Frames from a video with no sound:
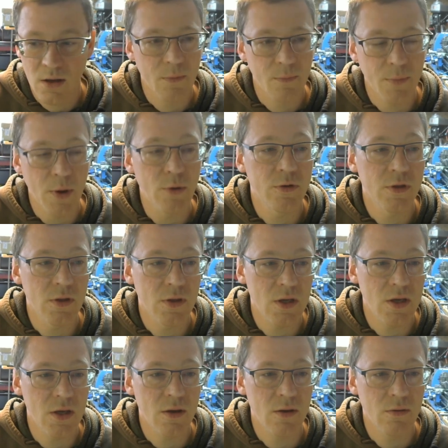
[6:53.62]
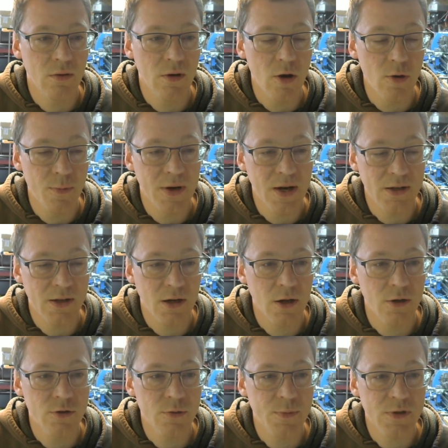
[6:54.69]
both in the open and
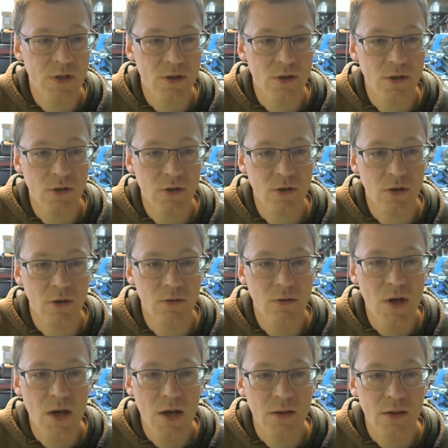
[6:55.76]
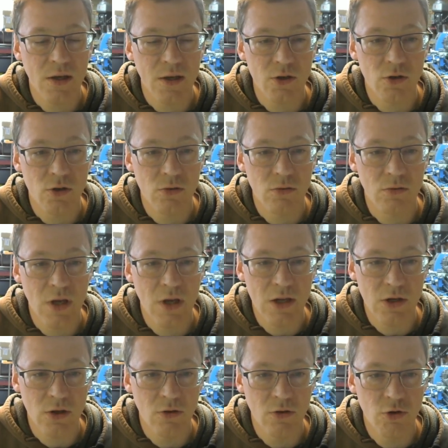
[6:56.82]
closed positions, so that
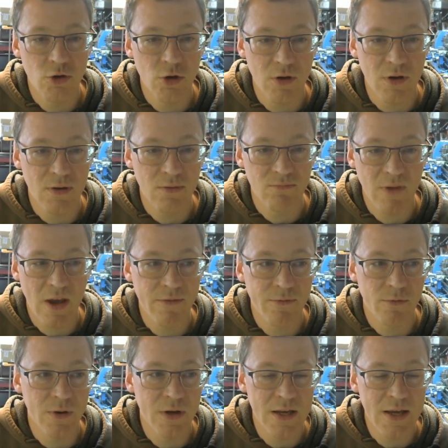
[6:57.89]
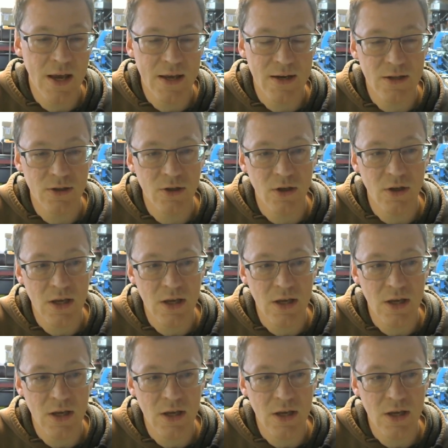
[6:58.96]
you shouldn't ever really get any dirt